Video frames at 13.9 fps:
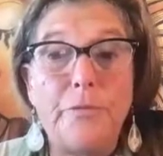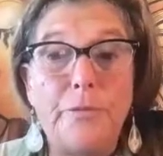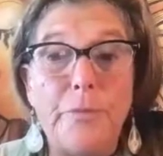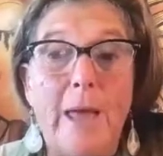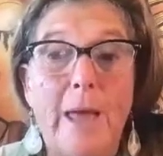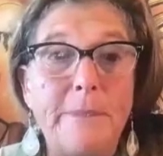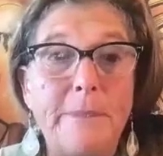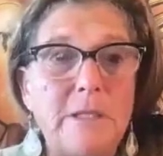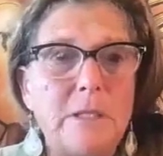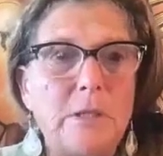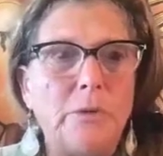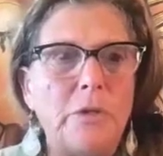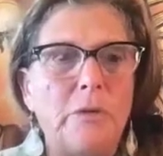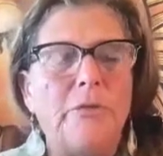had been
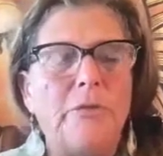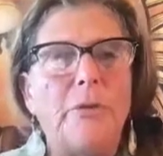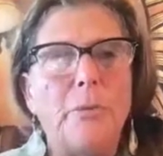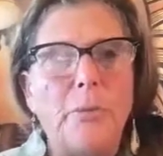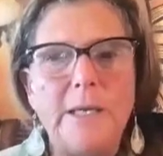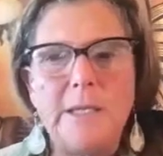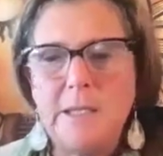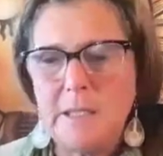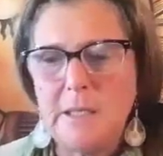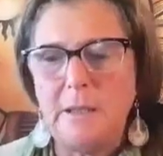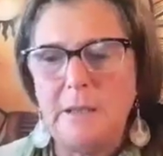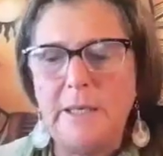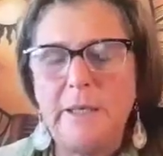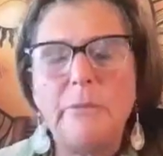searching for ways
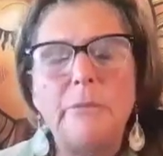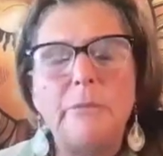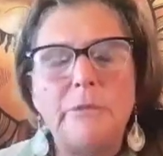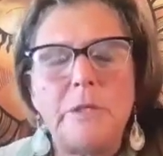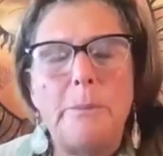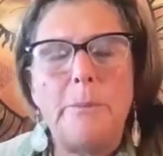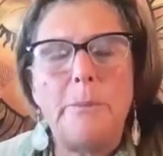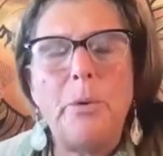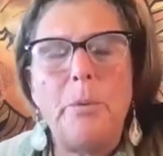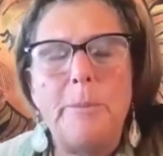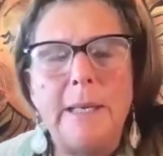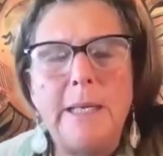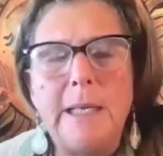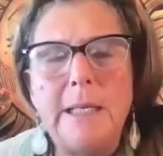to support
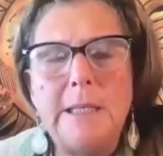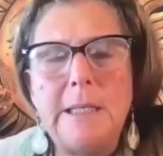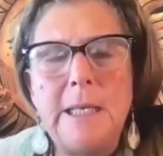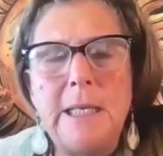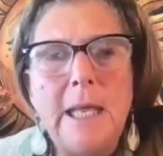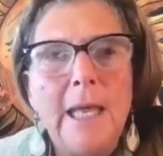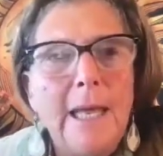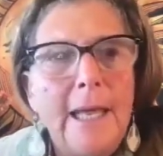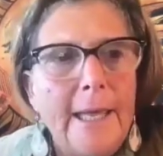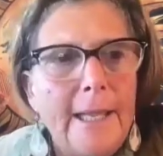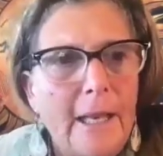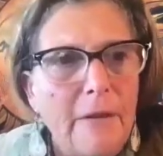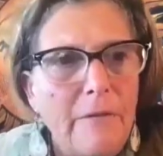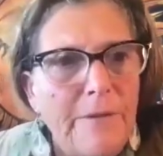my kidney.
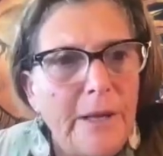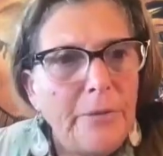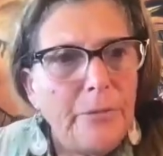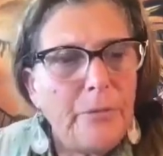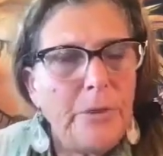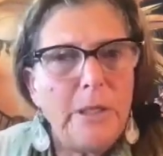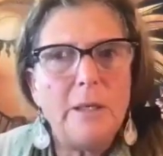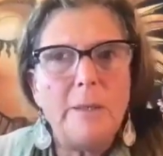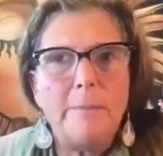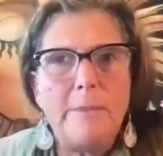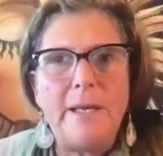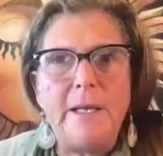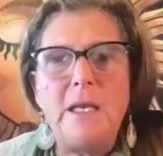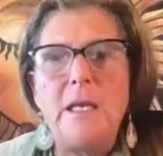And I found Rita
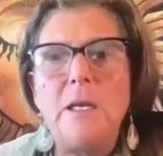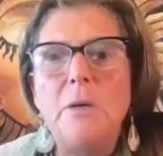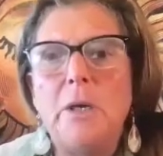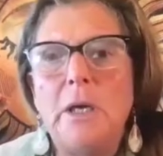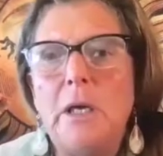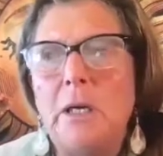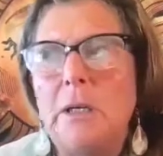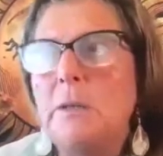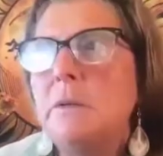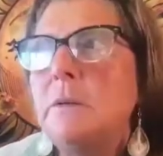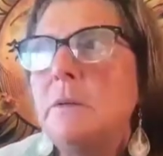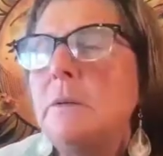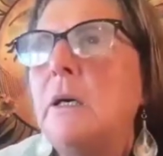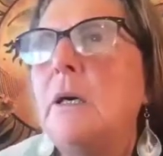about a year
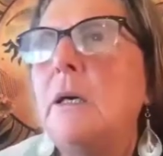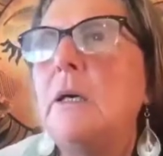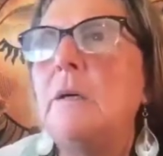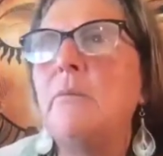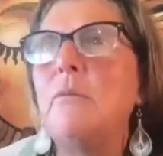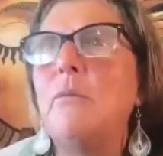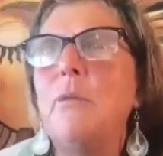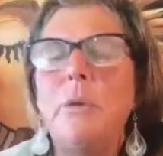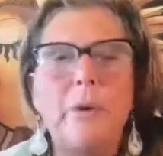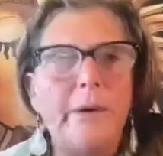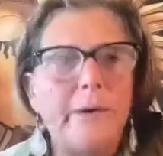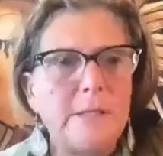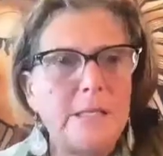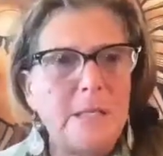ago. We were
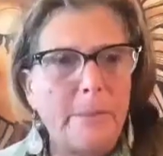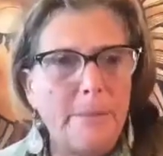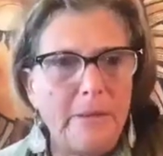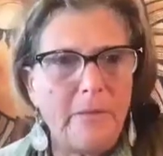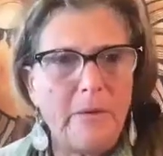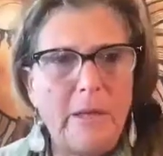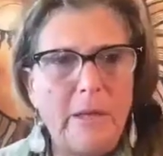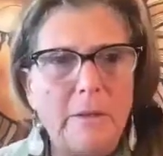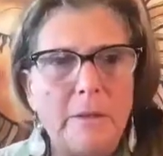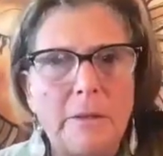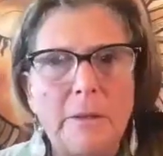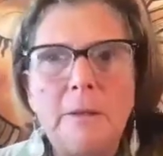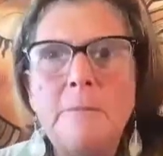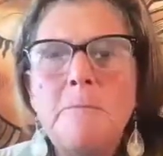on a summit
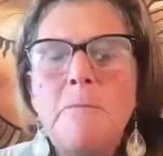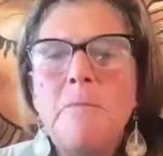together,